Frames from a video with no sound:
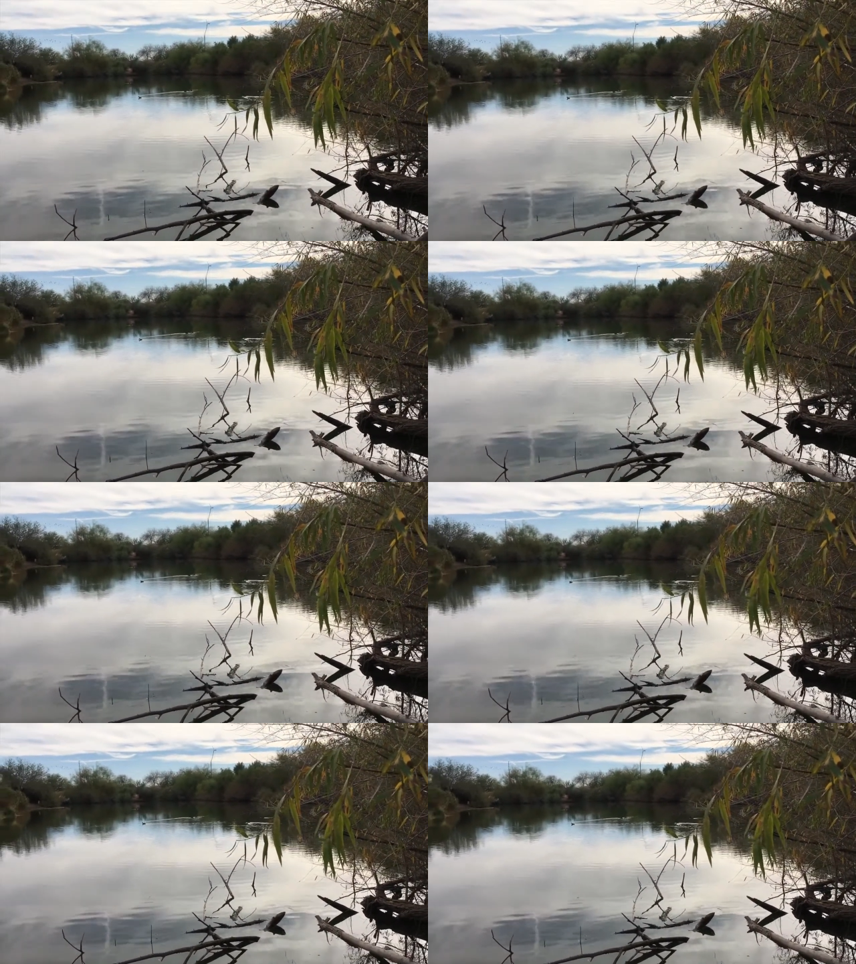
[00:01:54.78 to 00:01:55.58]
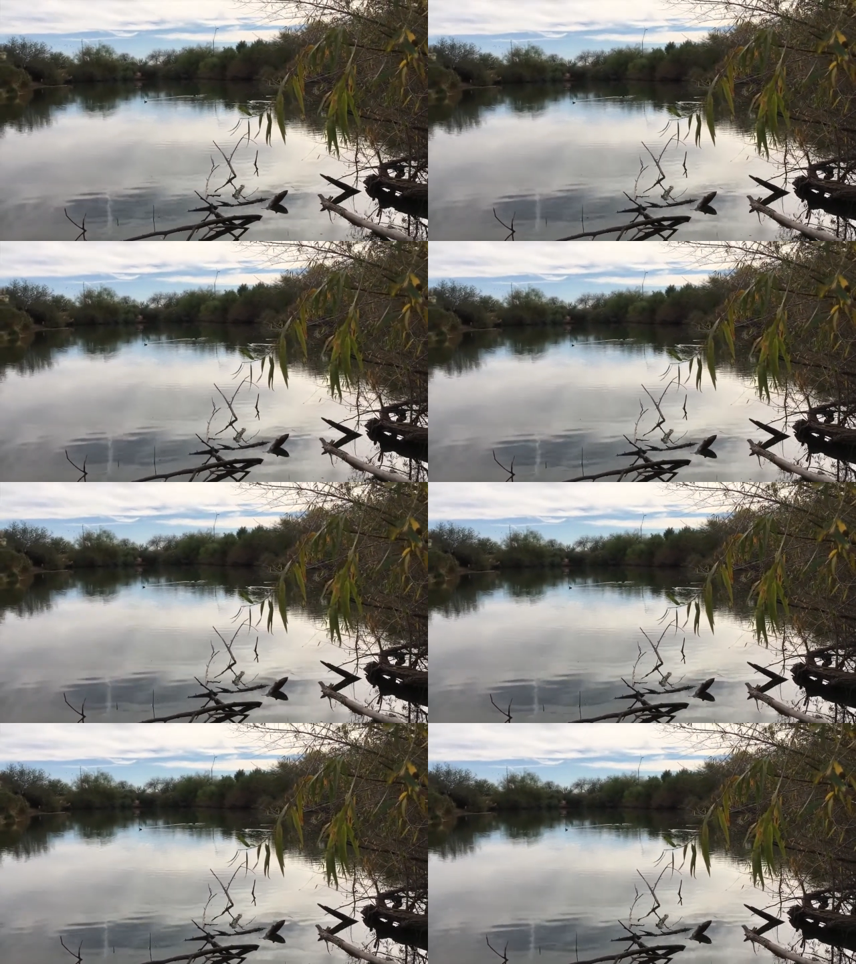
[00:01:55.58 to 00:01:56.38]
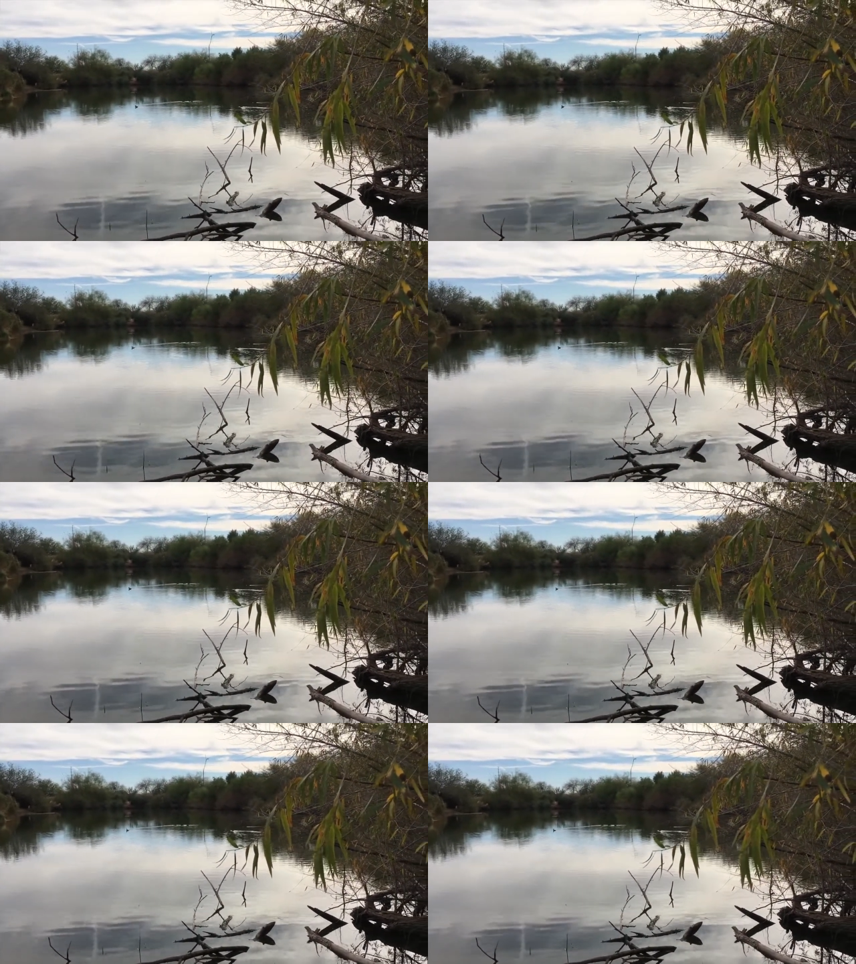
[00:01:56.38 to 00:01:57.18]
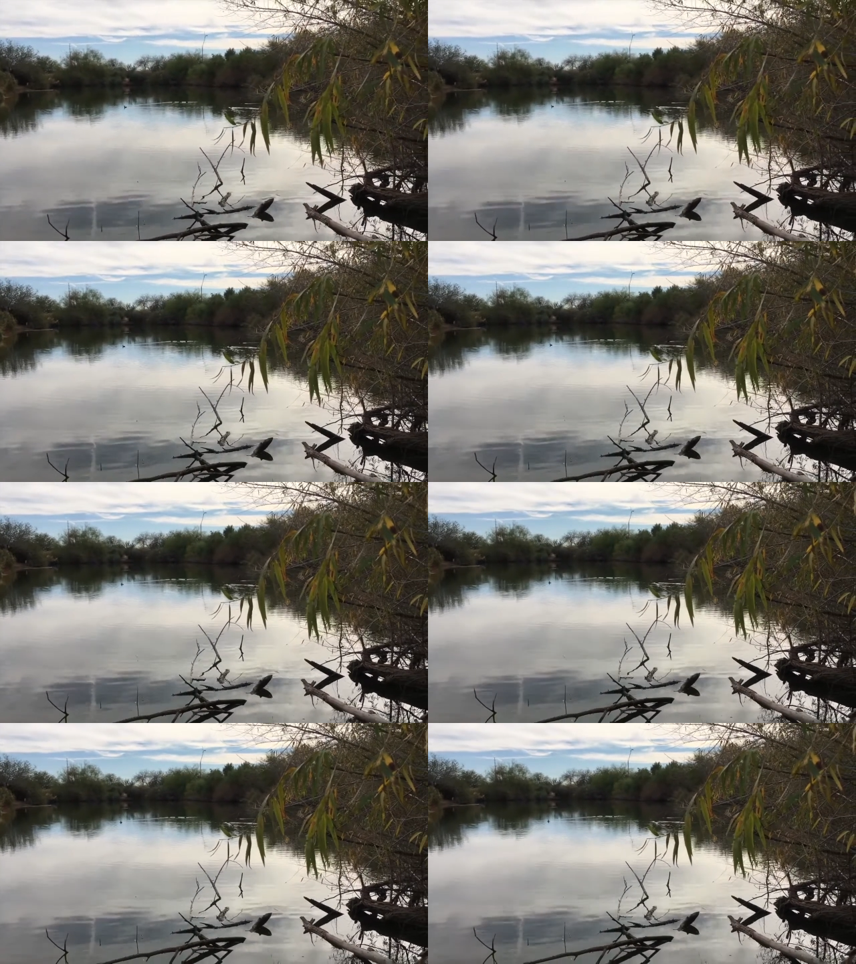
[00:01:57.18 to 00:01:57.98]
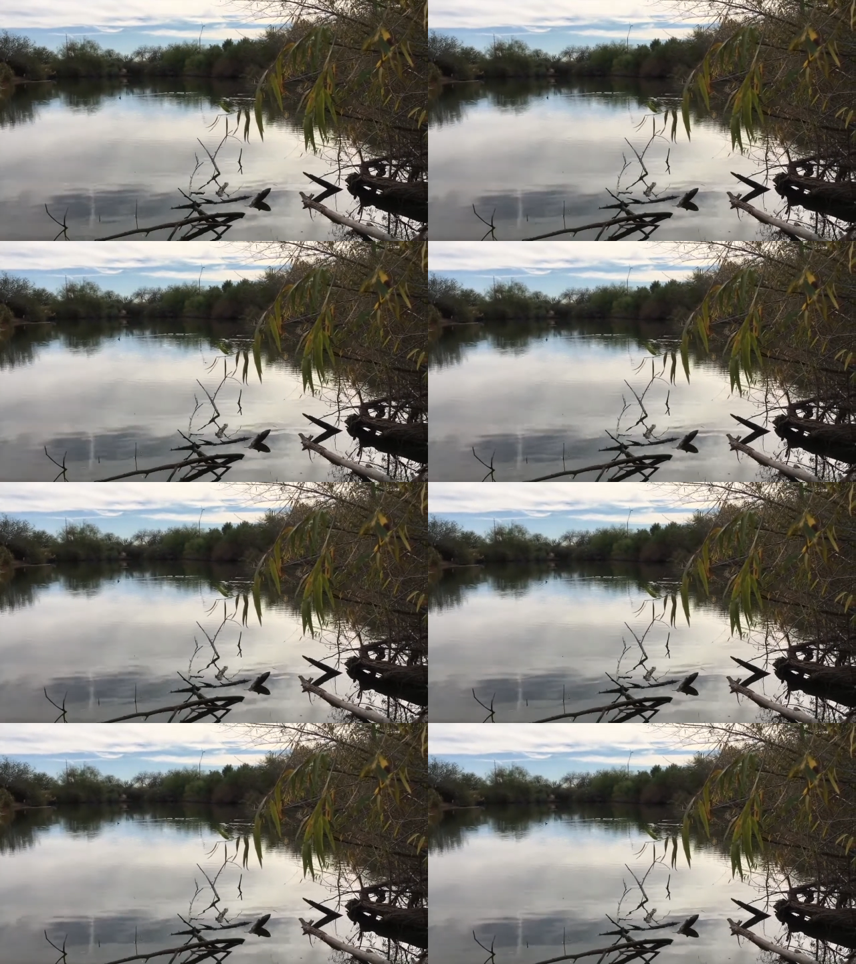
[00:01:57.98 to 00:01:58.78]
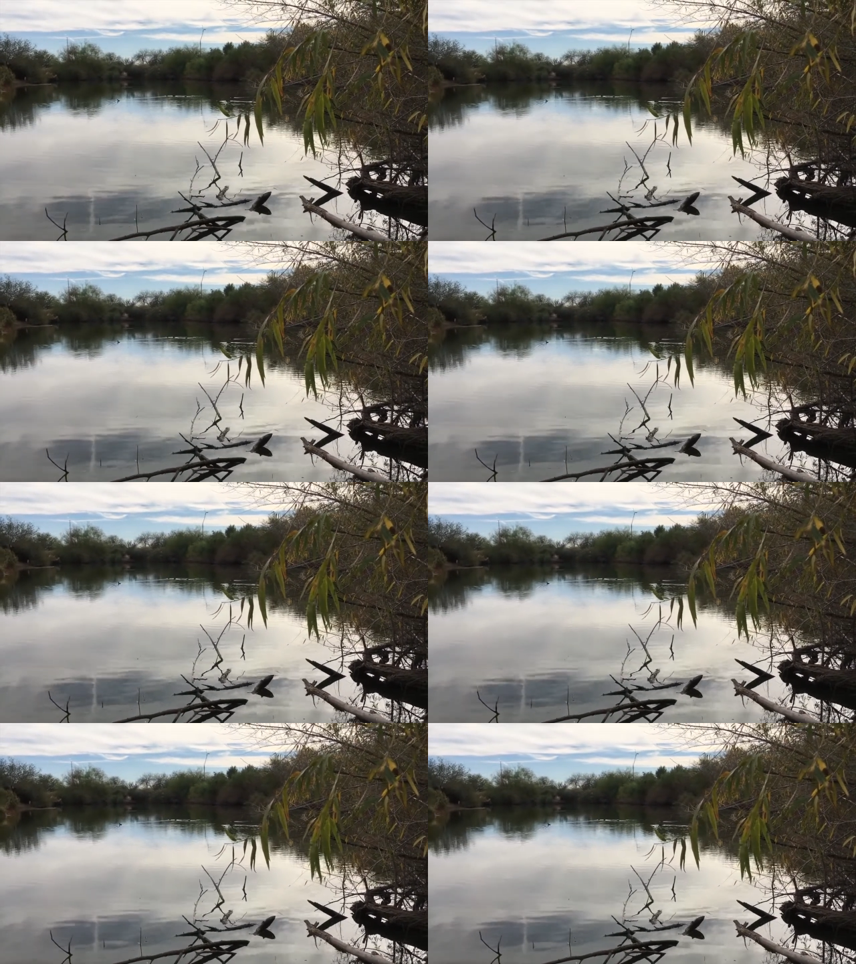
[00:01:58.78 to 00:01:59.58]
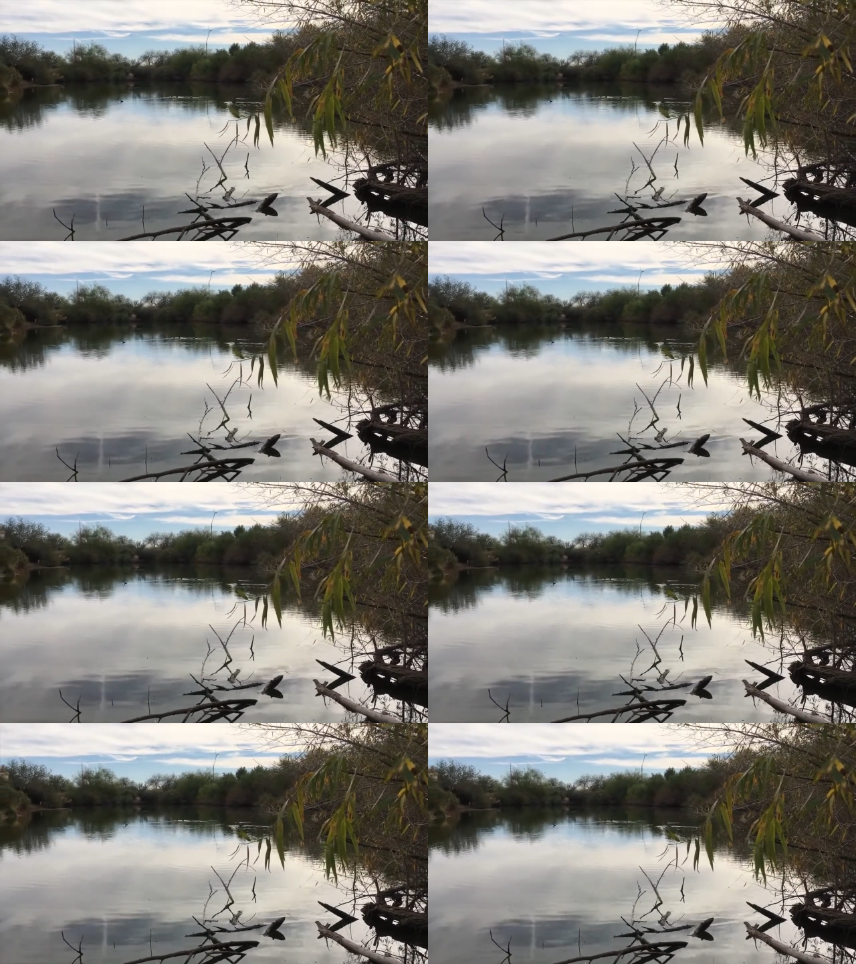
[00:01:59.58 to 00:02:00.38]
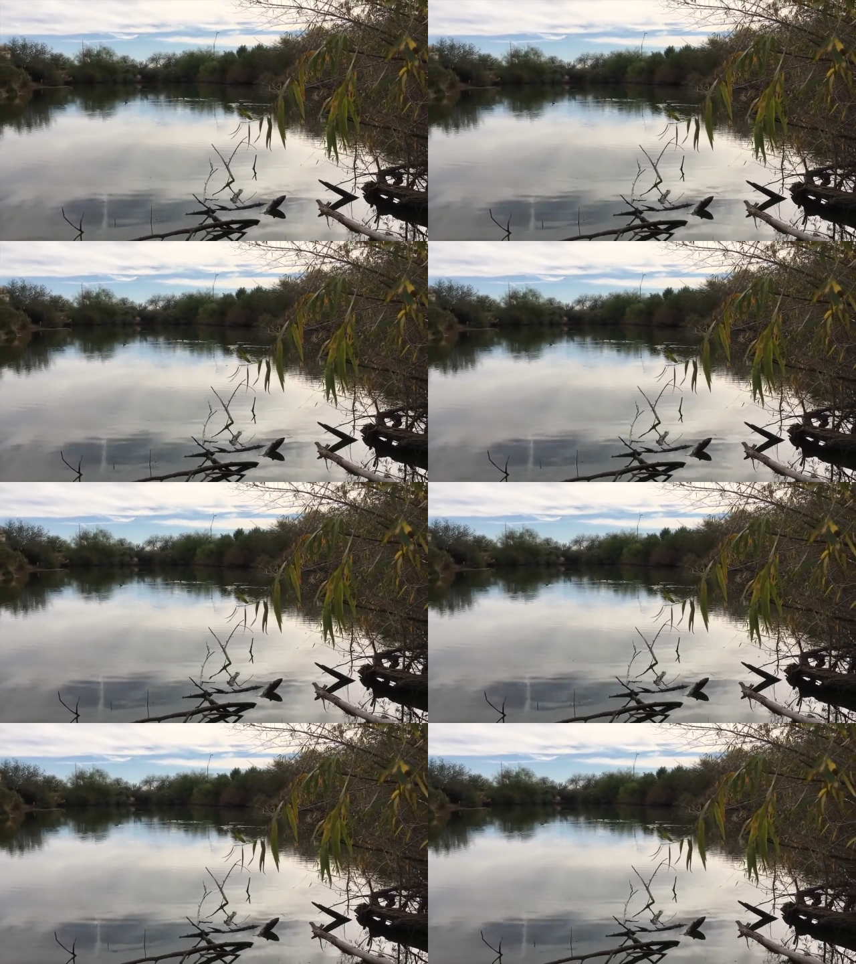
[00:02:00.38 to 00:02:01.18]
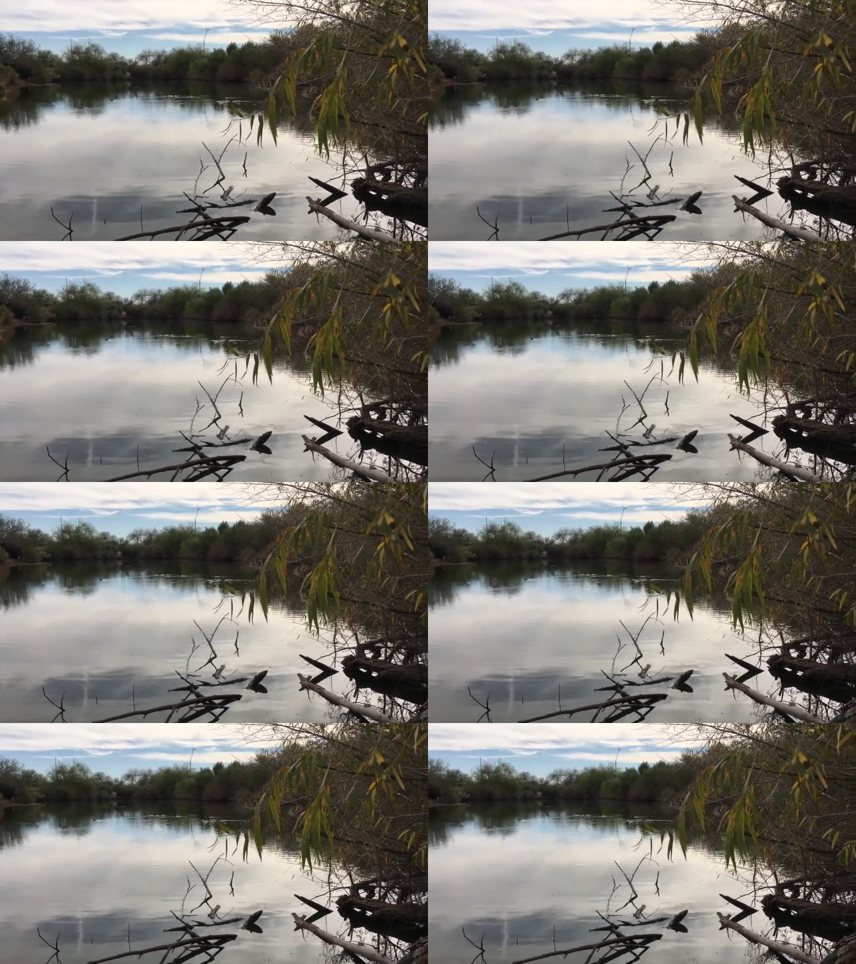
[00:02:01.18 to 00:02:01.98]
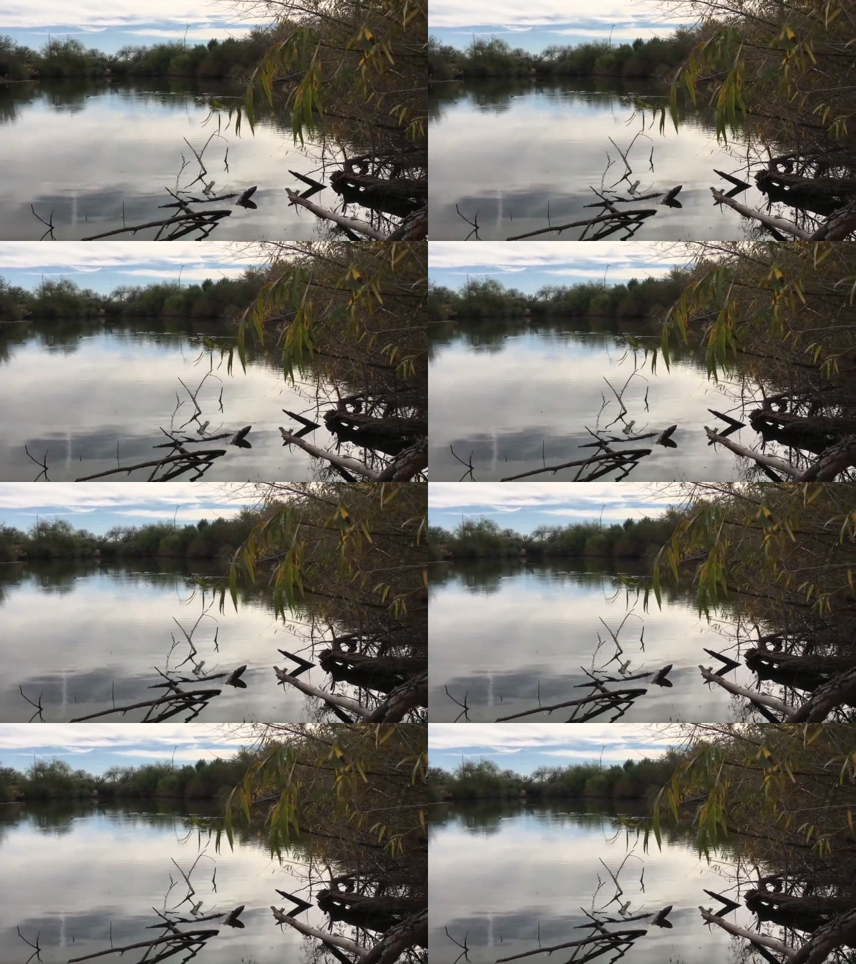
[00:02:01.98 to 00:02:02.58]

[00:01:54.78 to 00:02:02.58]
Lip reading: No face is visible, so there are no lips to read.